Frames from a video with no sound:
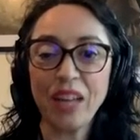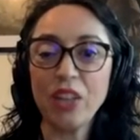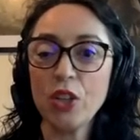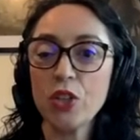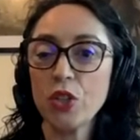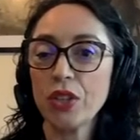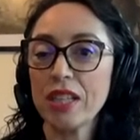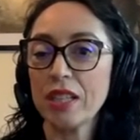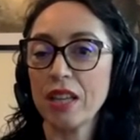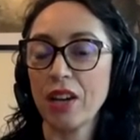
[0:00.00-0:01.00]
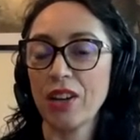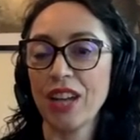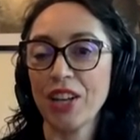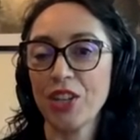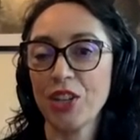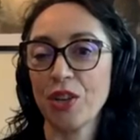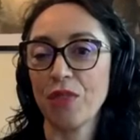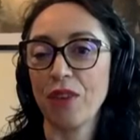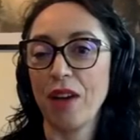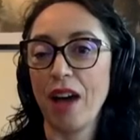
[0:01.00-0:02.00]
And also this collection
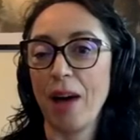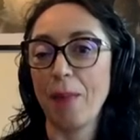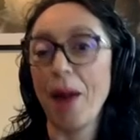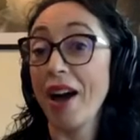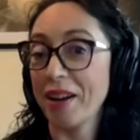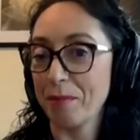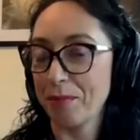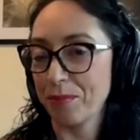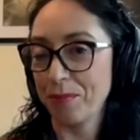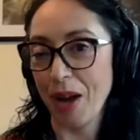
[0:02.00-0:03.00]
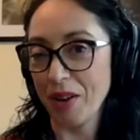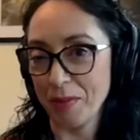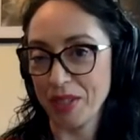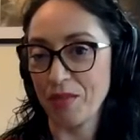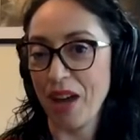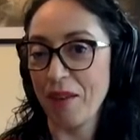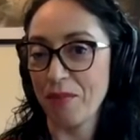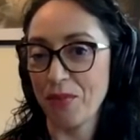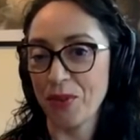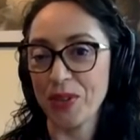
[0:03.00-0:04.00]
of uh, pyramid of
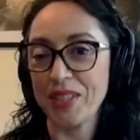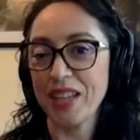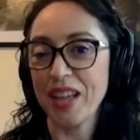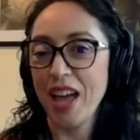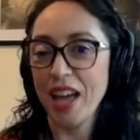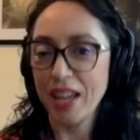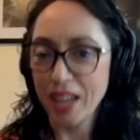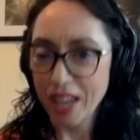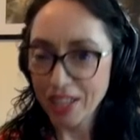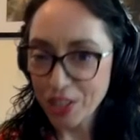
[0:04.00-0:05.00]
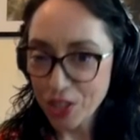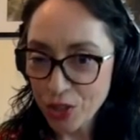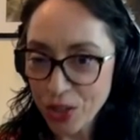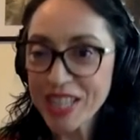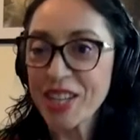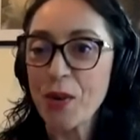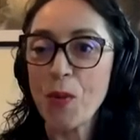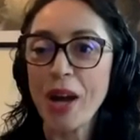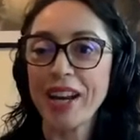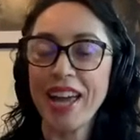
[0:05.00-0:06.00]
amphors, uh,
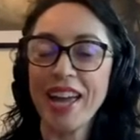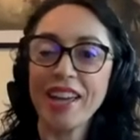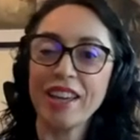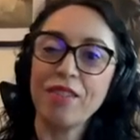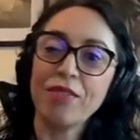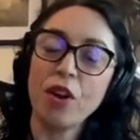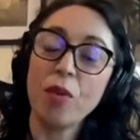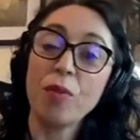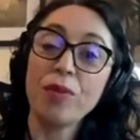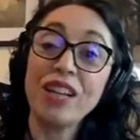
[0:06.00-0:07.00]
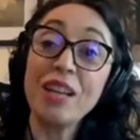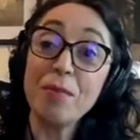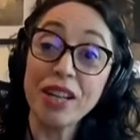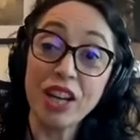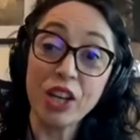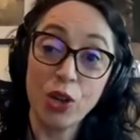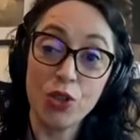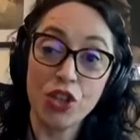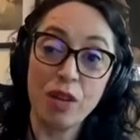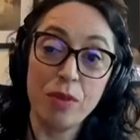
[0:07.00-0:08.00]
Dressel 1A from the Lipari
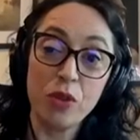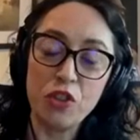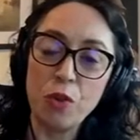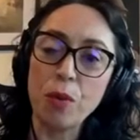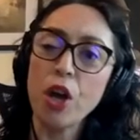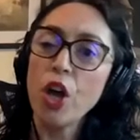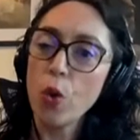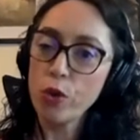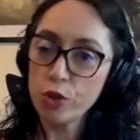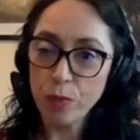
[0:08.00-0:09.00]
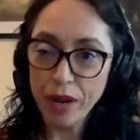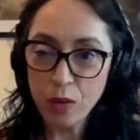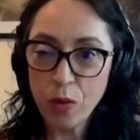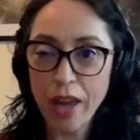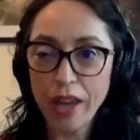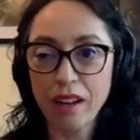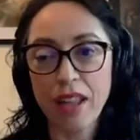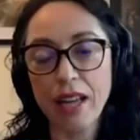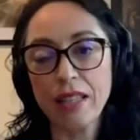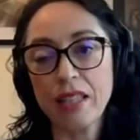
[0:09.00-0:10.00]
Archaeological Museum, which by the way
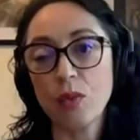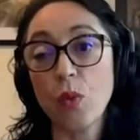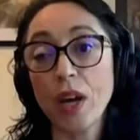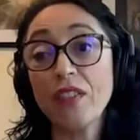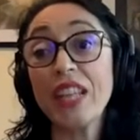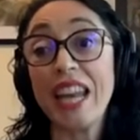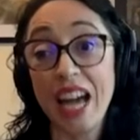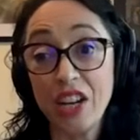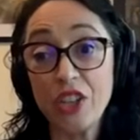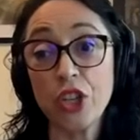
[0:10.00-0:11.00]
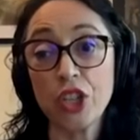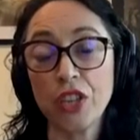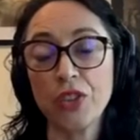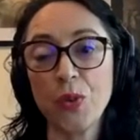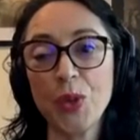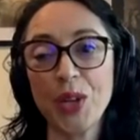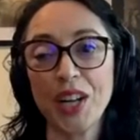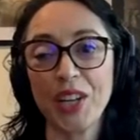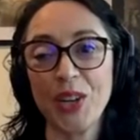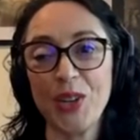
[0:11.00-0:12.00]
collects one of the largest underwater
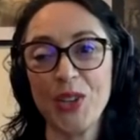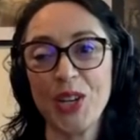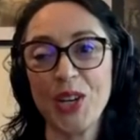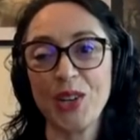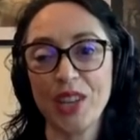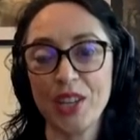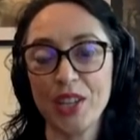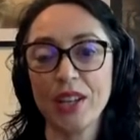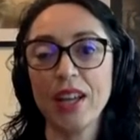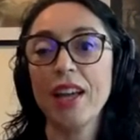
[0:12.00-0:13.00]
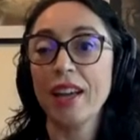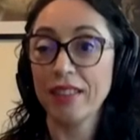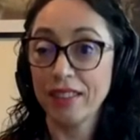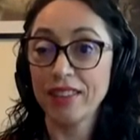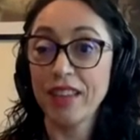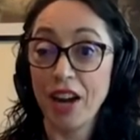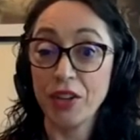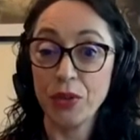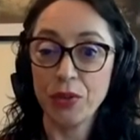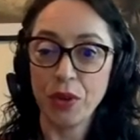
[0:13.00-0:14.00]
archaeological collection in the entire
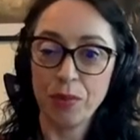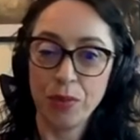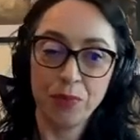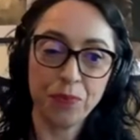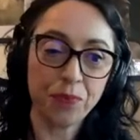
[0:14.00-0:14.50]
Europe.